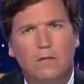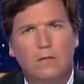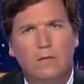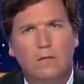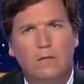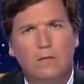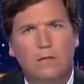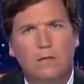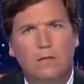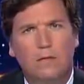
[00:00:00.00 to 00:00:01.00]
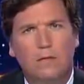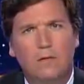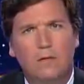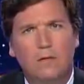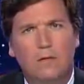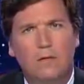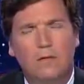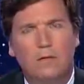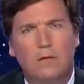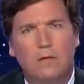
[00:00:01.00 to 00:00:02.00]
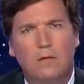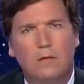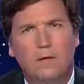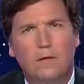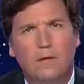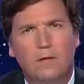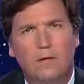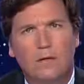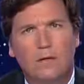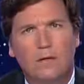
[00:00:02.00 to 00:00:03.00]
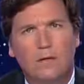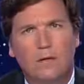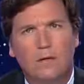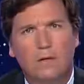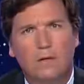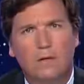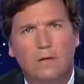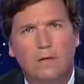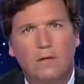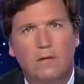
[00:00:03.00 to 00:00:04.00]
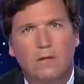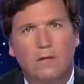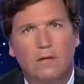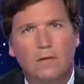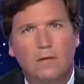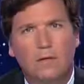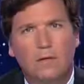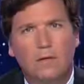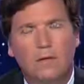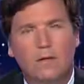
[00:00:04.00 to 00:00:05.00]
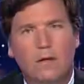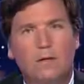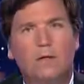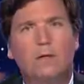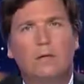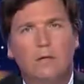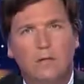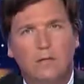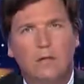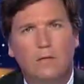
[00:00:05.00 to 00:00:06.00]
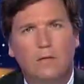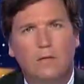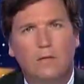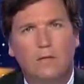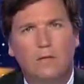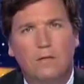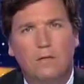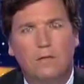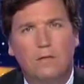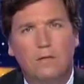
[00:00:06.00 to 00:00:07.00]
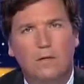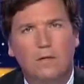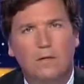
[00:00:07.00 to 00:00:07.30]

(silent)